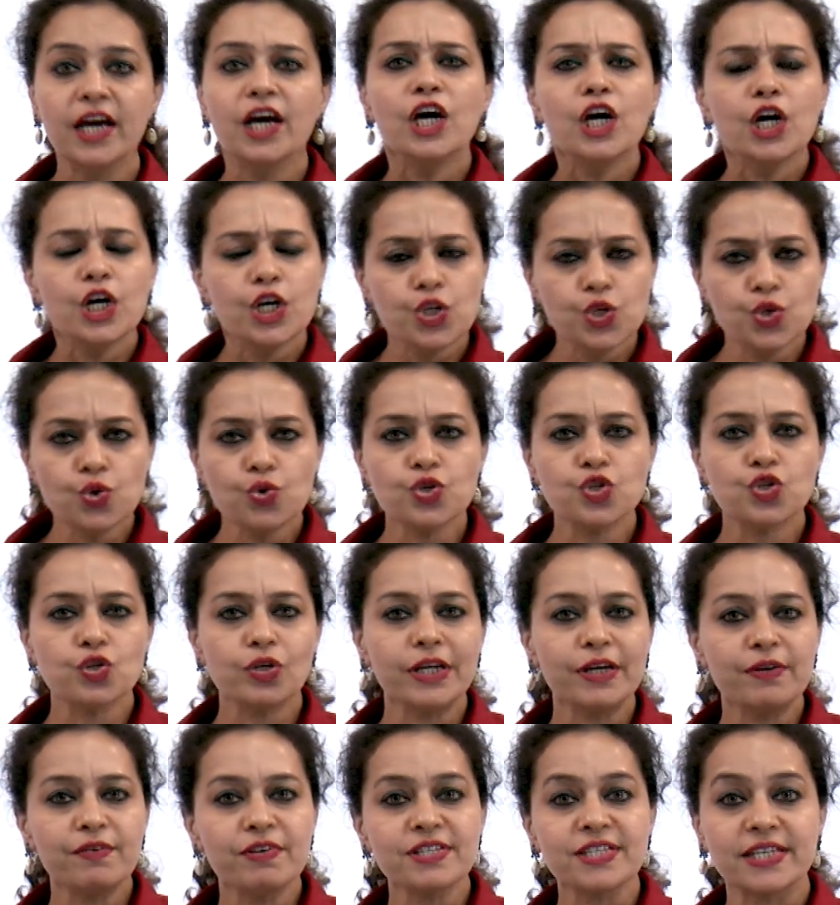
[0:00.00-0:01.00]
Usually
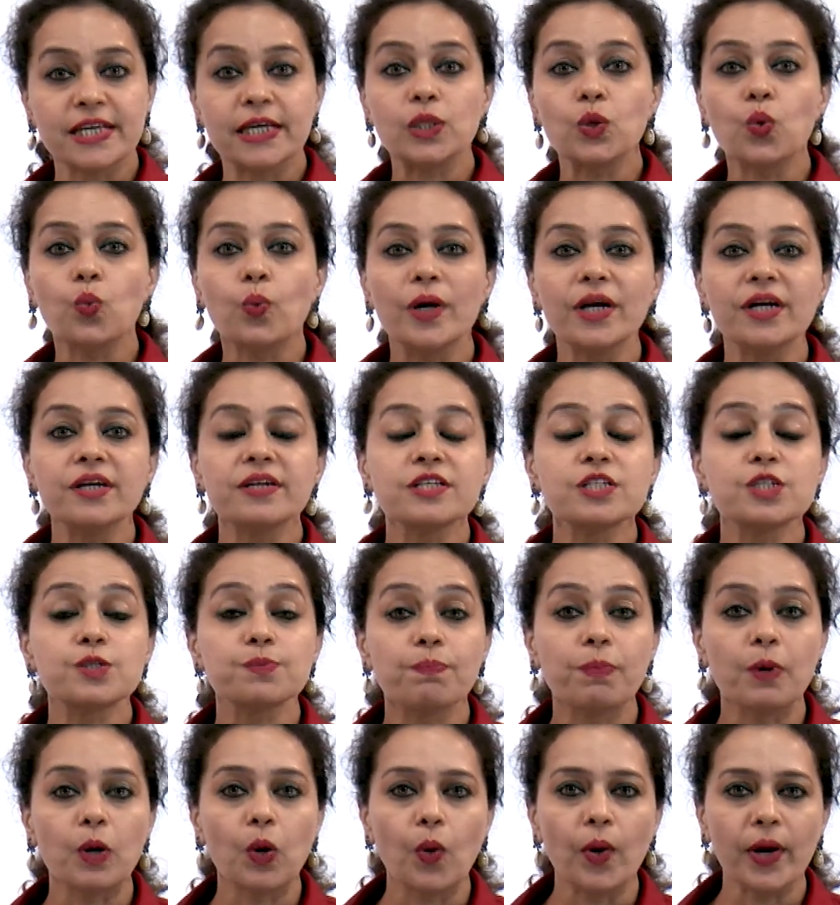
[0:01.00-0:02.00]
we say the wind is
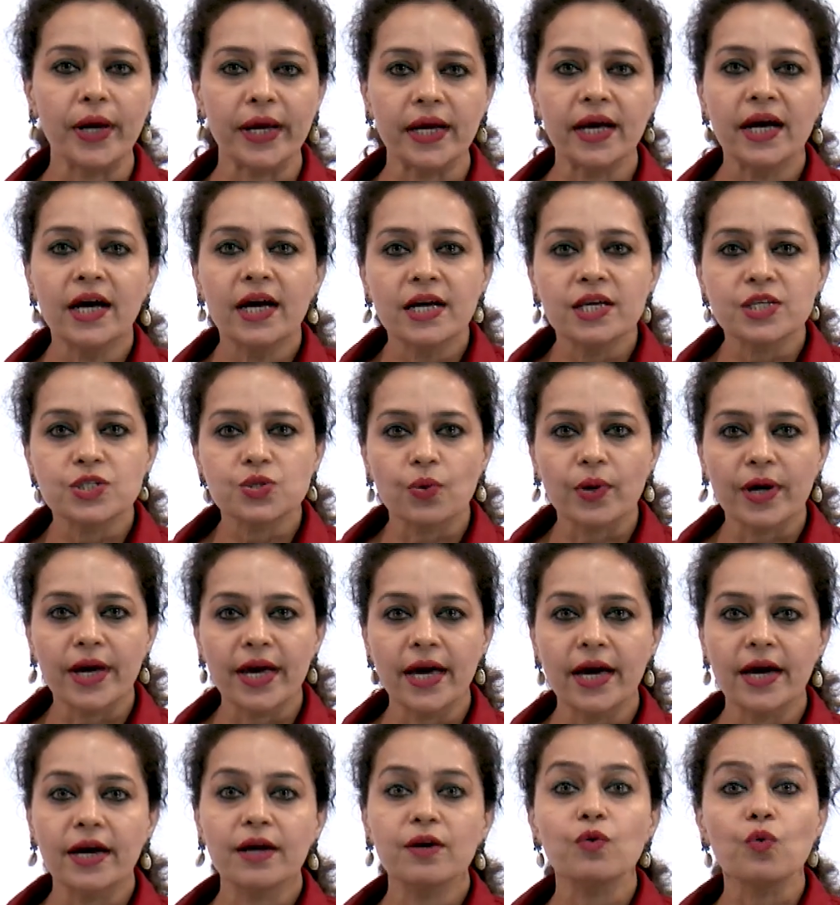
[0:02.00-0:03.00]
blowing. So
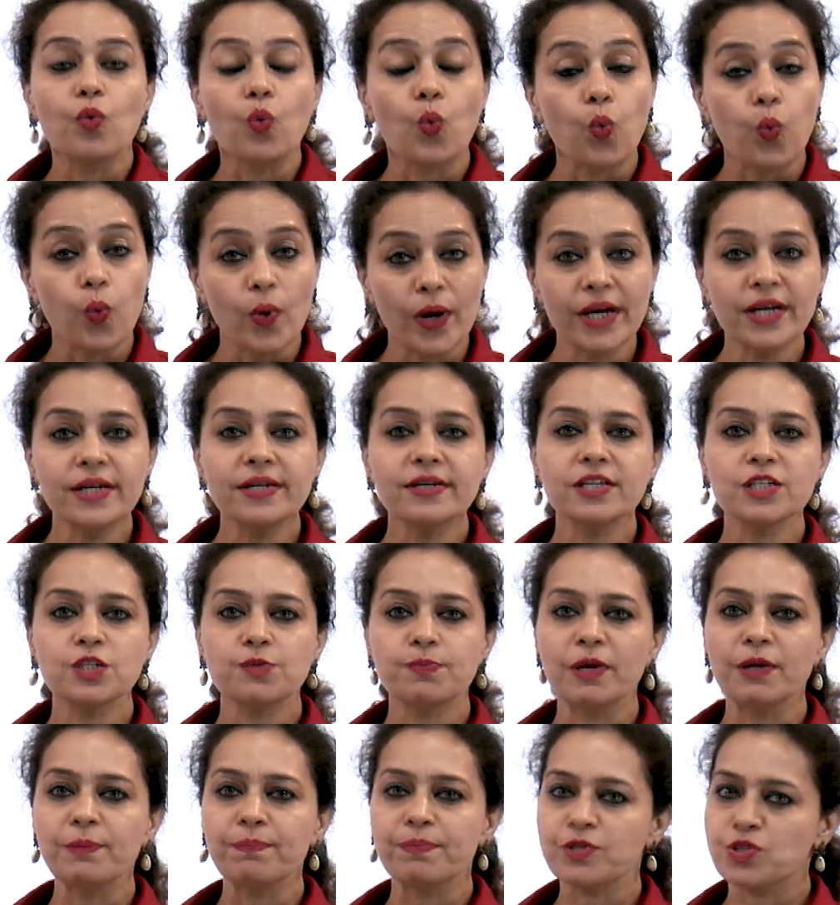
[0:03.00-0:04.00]
here, wind is being
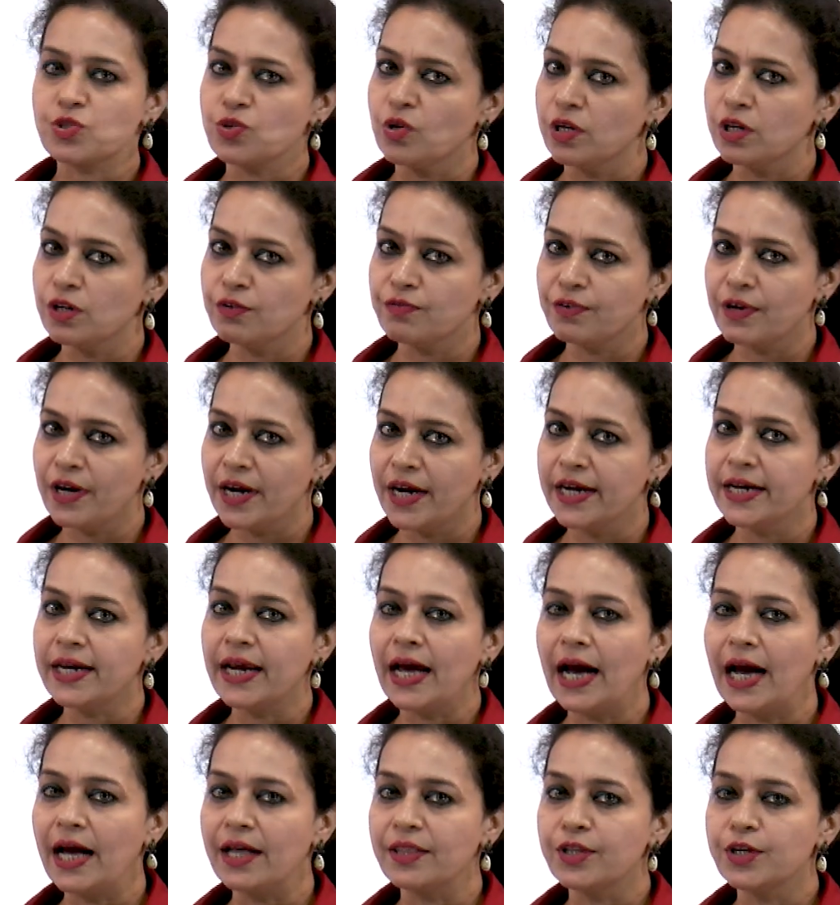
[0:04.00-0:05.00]
personified
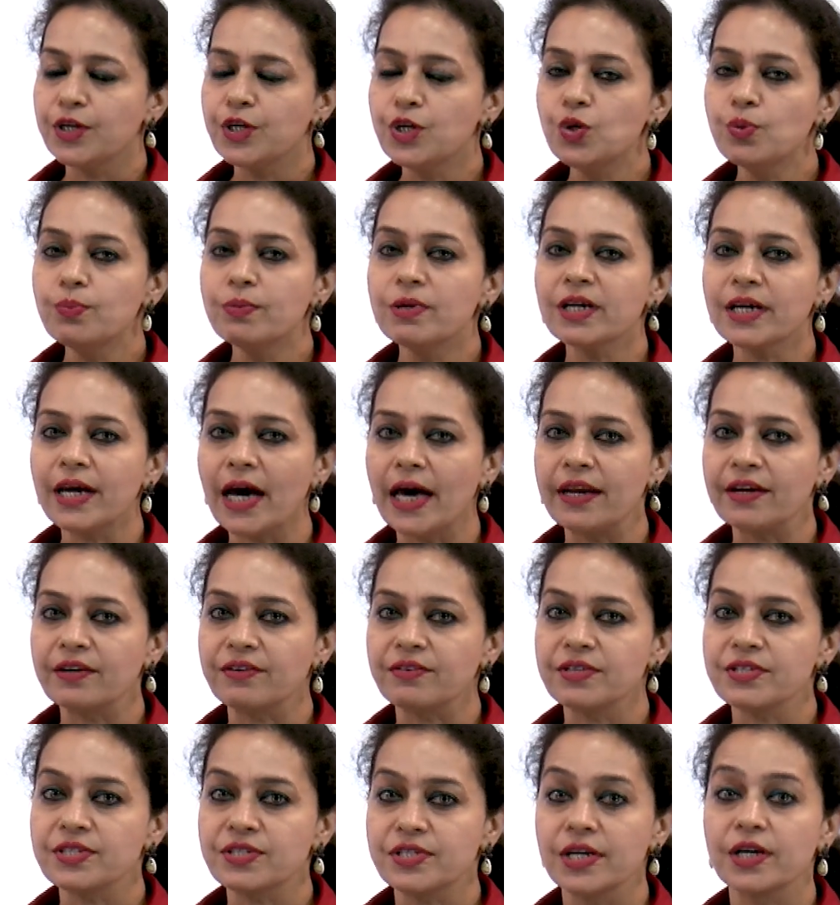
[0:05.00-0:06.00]
and the human
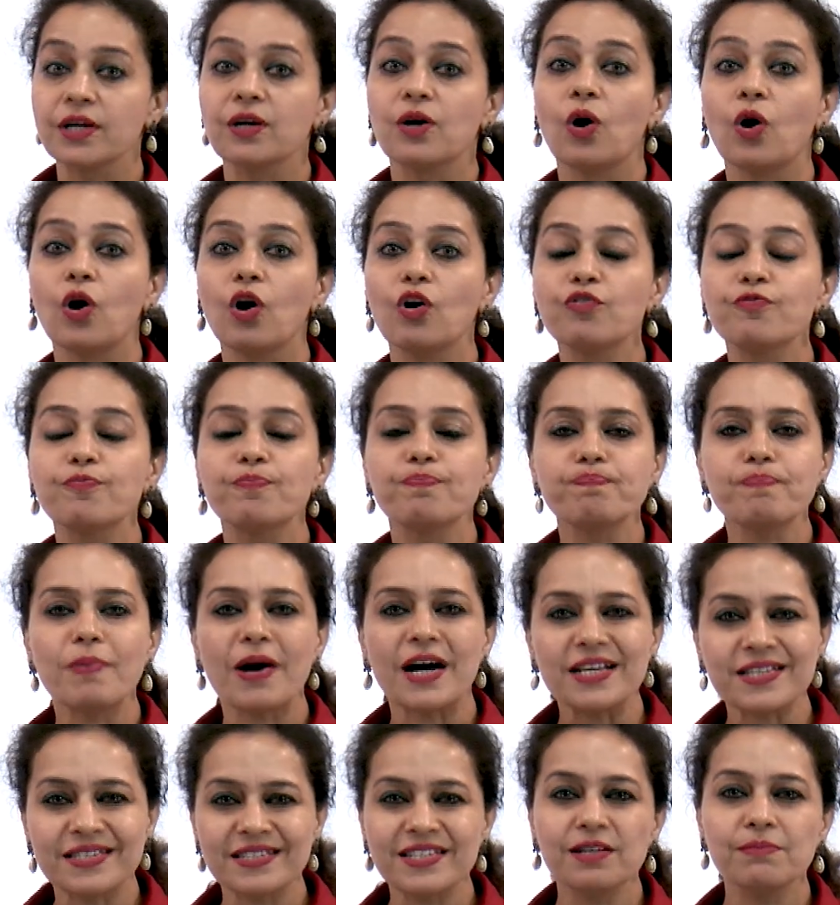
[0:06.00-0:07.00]
characteristic of
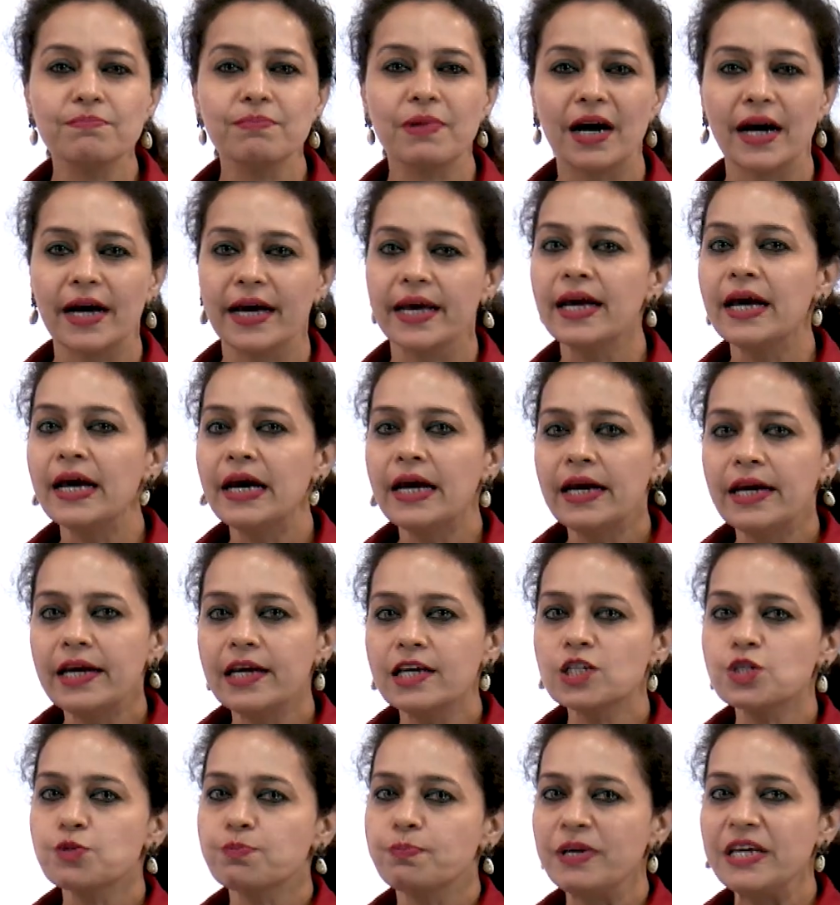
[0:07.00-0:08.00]
passing by is
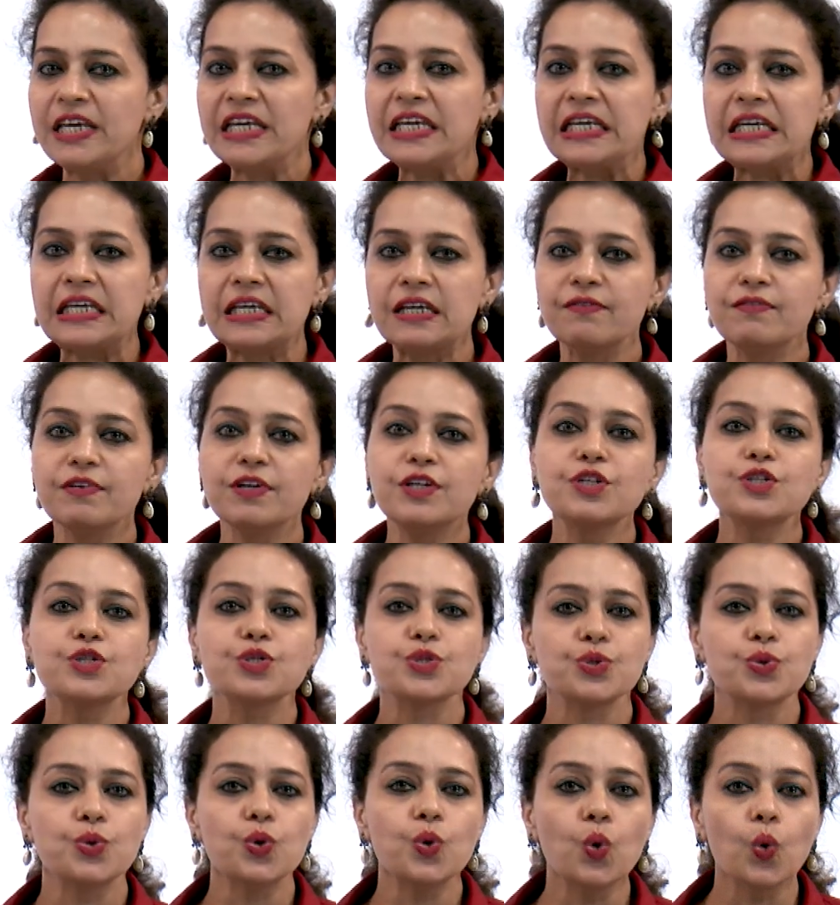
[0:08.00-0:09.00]
being given
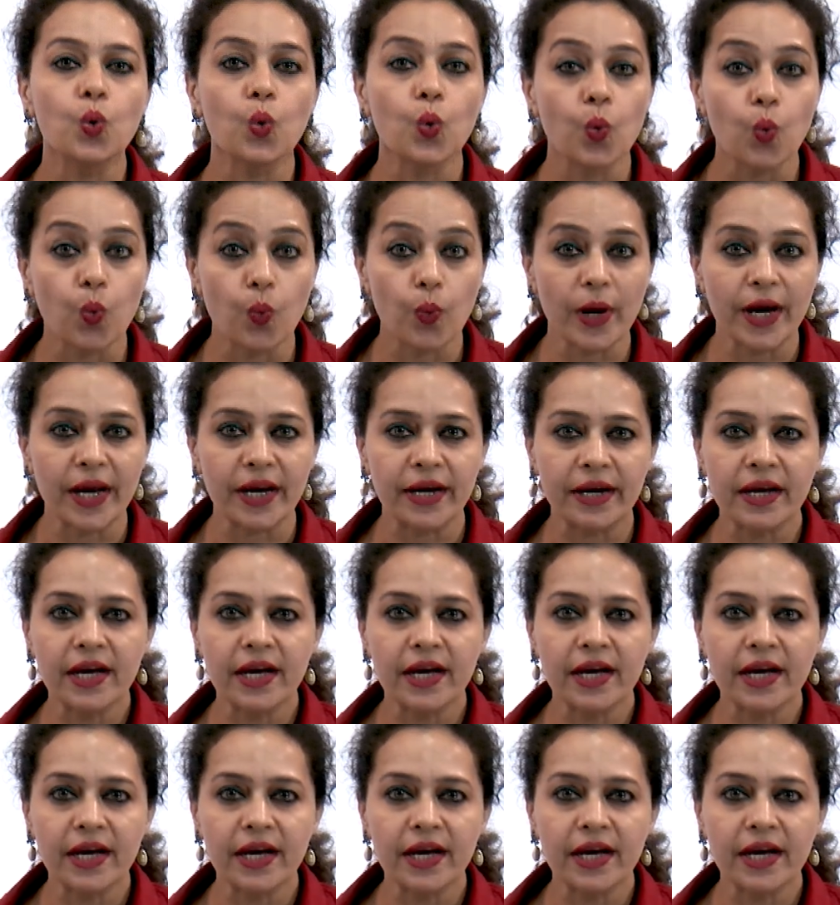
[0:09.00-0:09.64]
to wind.